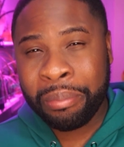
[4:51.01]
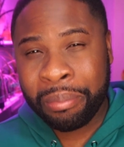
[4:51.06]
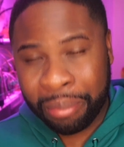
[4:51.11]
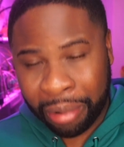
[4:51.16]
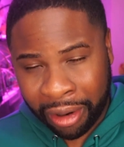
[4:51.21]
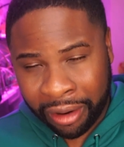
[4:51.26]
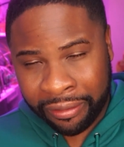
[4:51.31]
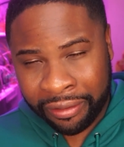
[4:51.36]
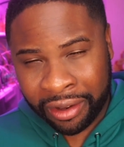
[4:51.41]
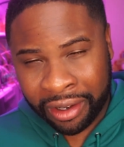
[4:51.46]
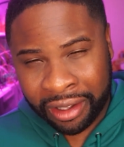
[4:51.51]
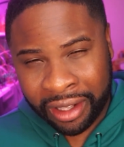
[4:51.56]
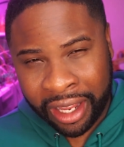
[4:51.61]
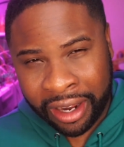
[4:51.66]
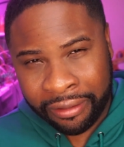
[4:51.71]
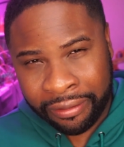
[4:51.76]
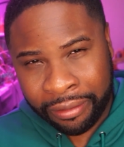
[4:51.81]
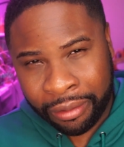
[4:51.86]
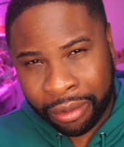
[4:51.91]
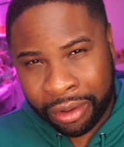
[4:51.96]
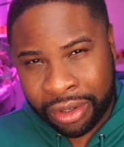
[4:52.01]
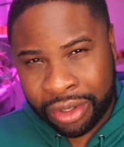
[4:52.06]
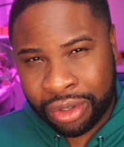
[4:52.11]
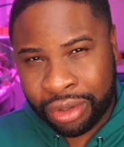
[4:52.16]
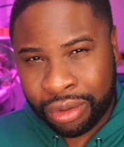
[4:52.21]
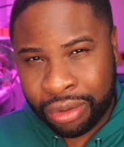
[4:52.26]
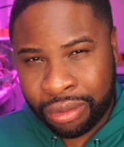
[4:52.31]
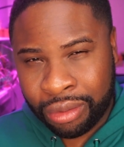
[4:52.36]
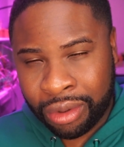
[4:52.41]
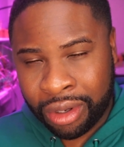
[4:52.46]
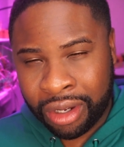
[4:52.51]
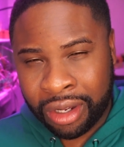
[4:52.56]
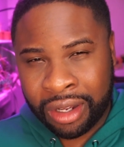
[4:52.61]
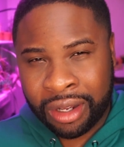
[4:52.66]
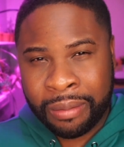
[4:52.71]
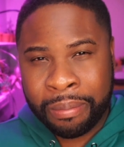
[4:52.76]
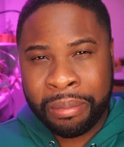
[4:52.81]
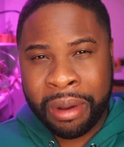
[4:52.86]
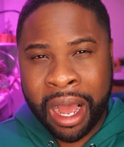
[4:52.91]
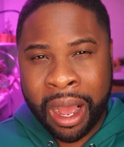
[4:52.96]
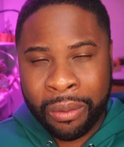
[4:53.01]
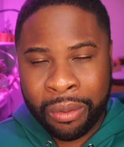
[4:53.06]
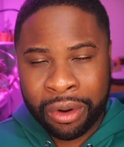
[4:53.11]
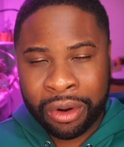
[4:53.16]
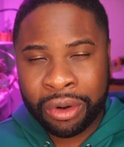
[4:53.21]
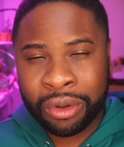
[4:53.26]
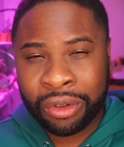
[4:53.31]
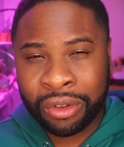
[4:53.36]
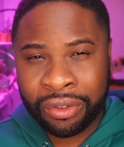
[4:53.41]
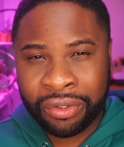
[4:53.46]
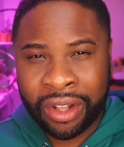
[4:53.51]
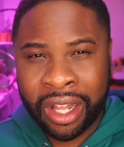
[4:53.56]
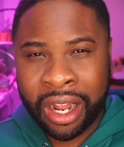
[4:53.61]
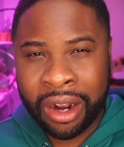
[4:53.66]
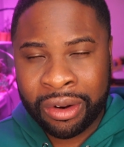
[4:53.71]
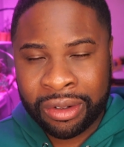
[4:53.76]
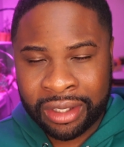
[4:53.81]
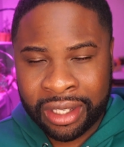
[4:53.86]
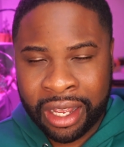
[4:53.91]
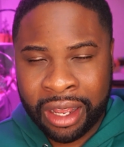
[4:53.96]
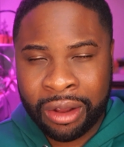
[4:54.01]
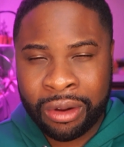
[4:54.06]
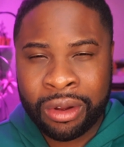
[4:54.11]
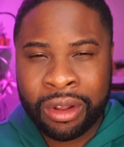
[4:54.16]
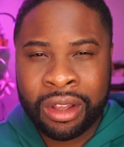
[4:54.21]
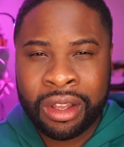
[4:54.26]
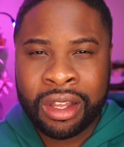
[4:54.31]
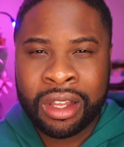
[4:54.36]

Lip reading: perfect light for it to pop one of those flowers out.